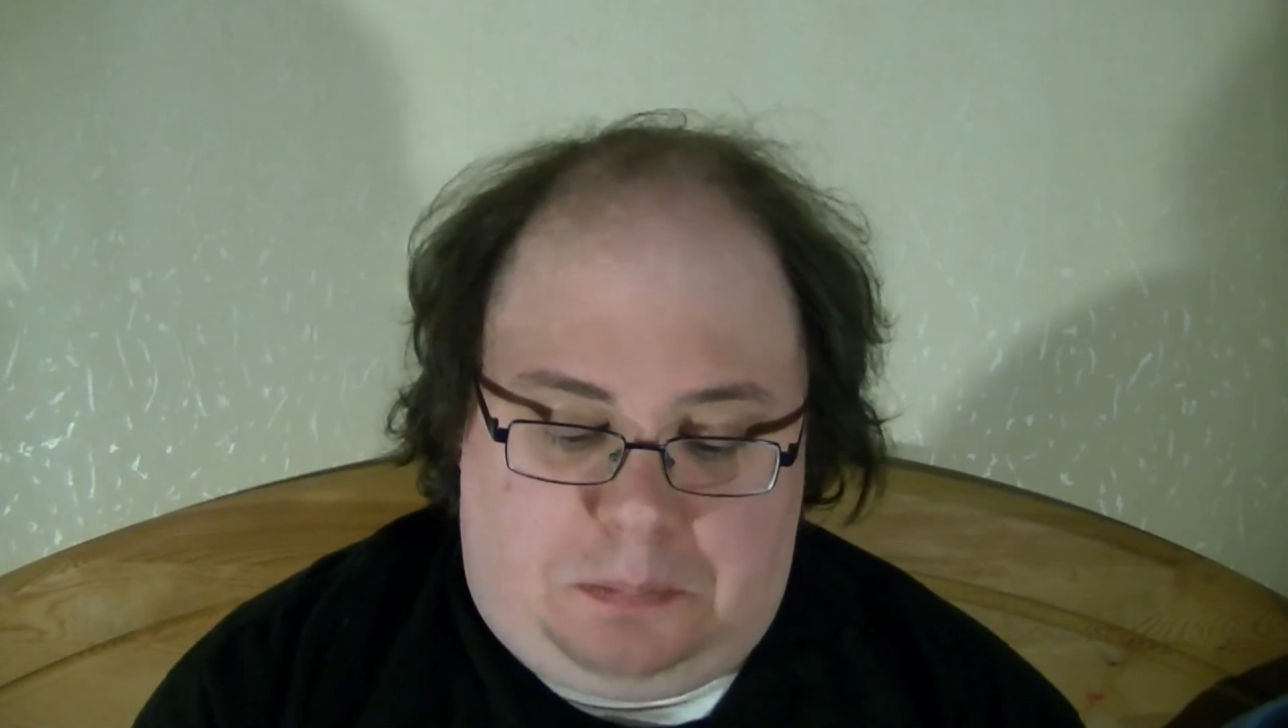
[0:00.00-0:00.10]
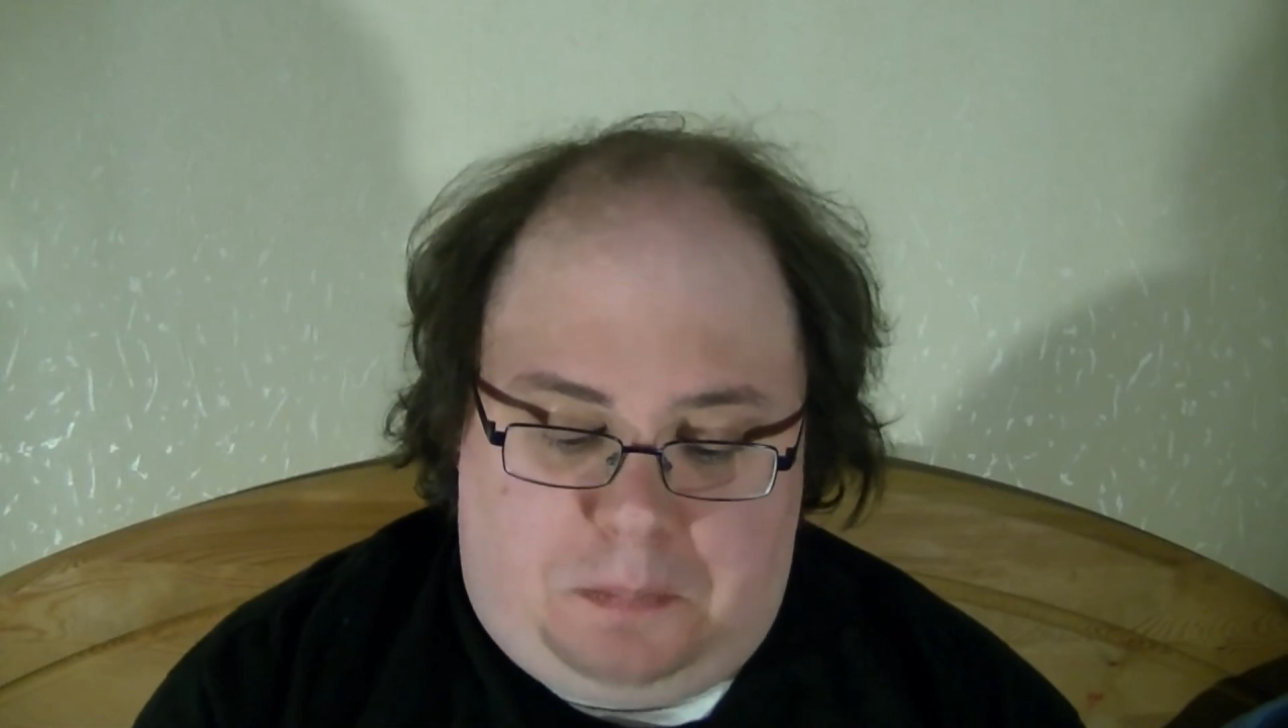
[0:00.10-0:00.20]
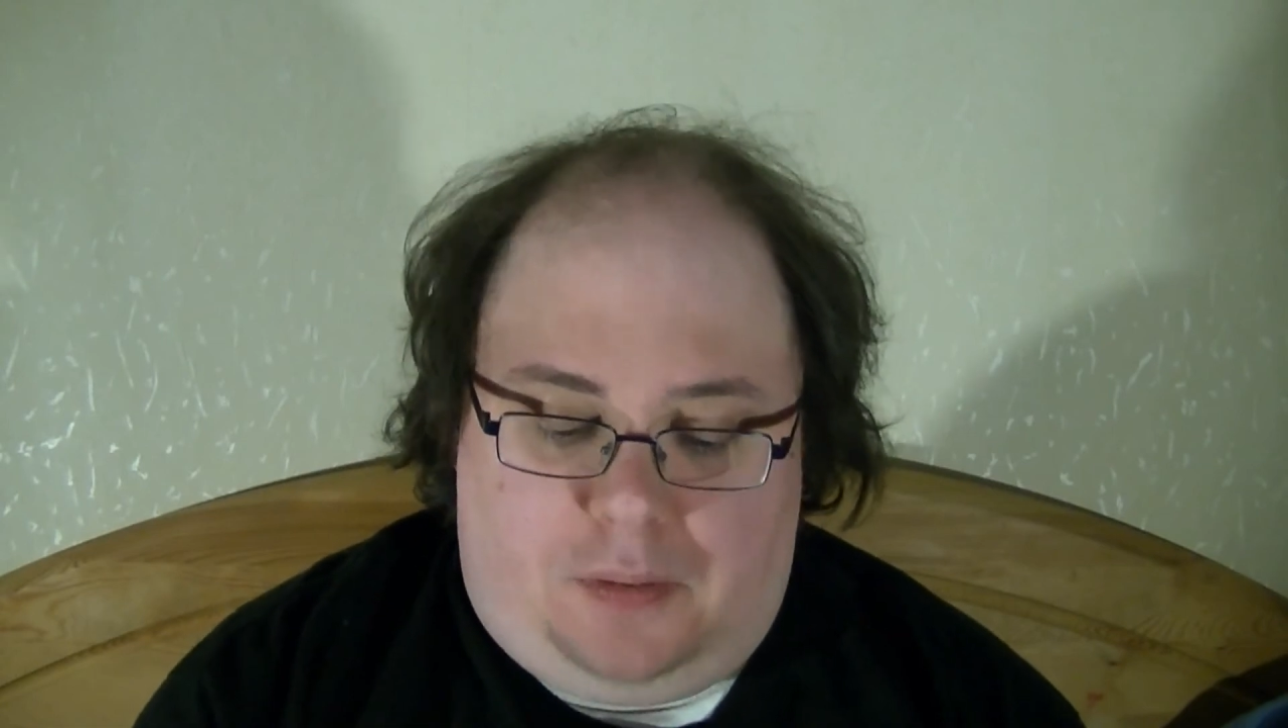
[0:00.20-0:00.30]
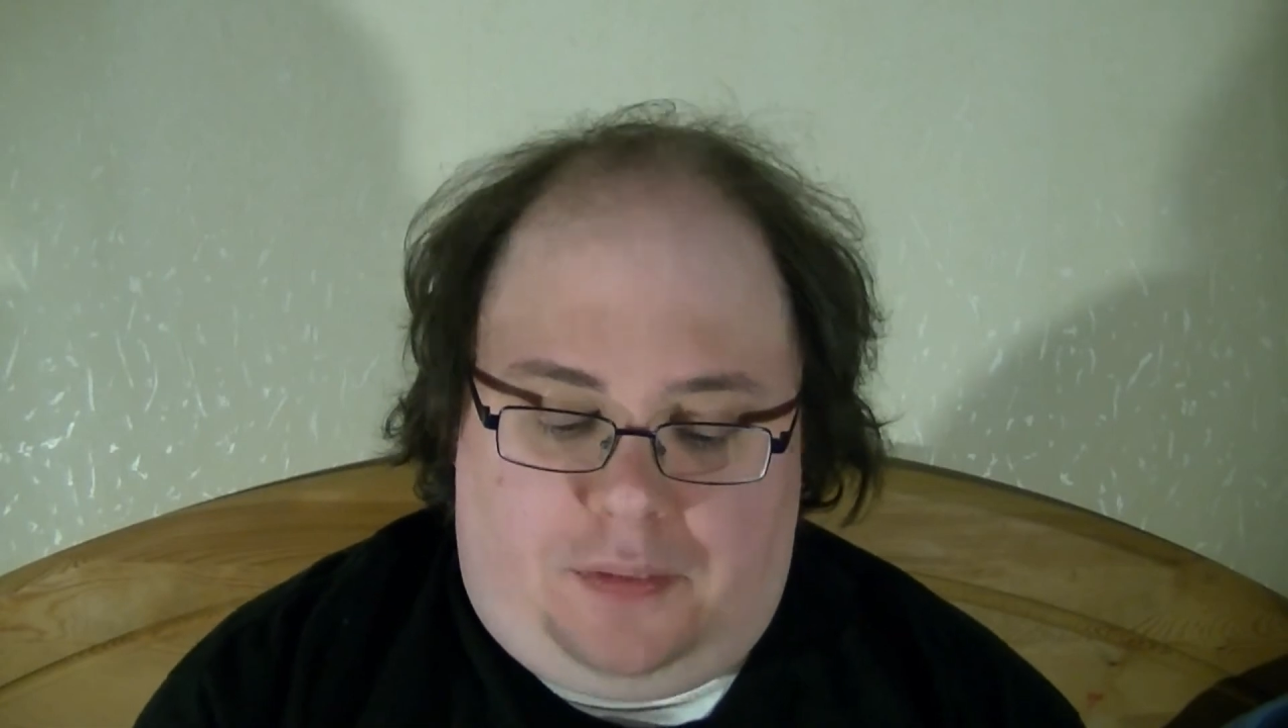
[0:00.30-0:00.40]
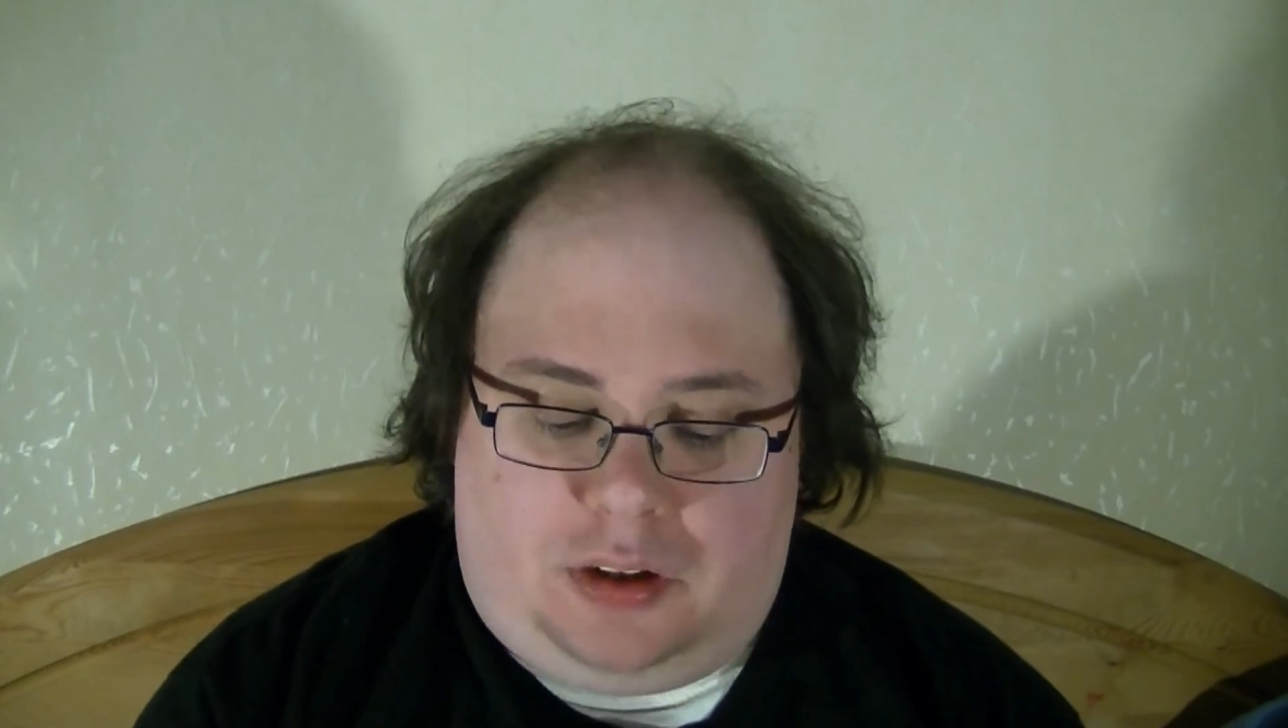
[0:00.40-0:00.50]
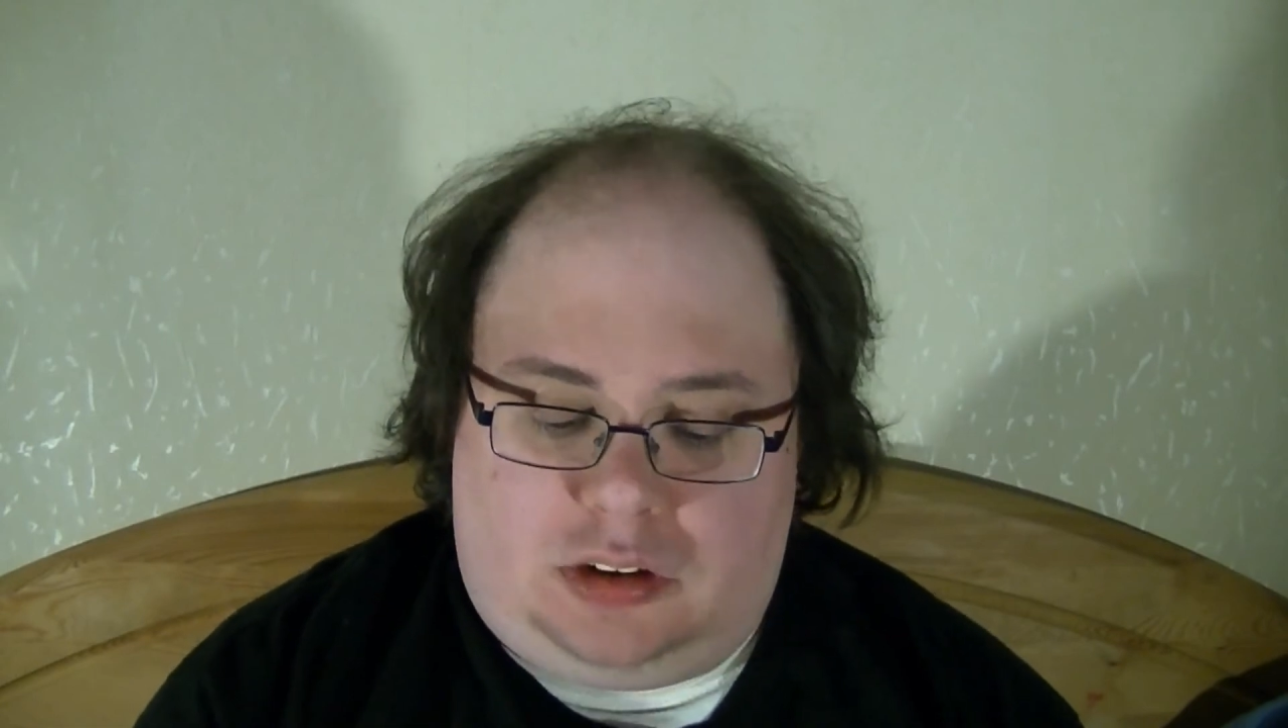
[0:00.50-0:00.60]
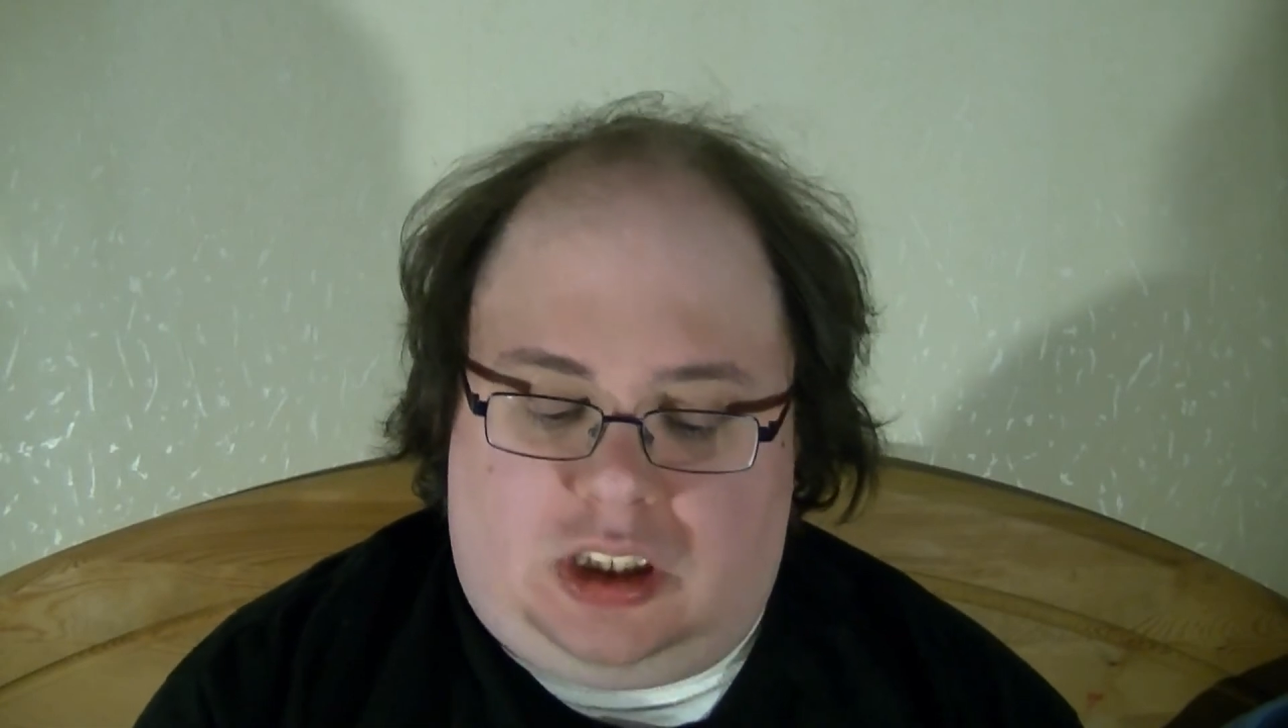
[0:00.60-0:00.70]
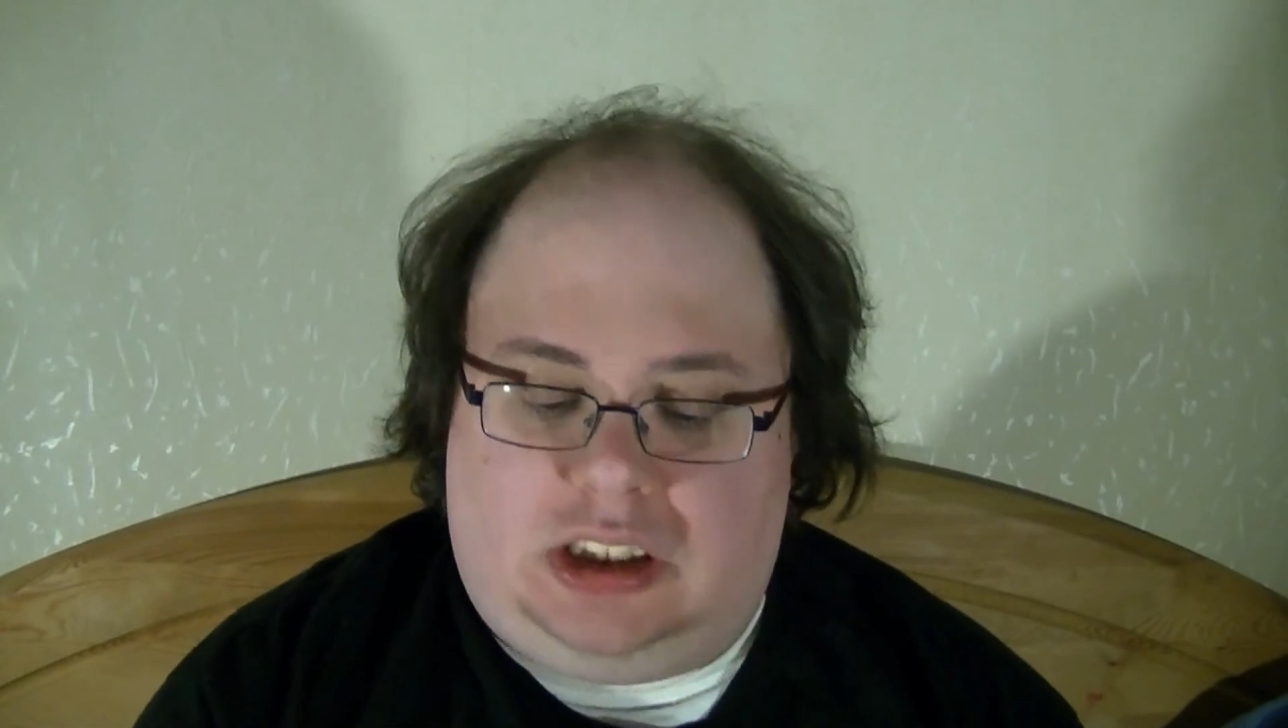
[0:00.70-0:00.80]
both try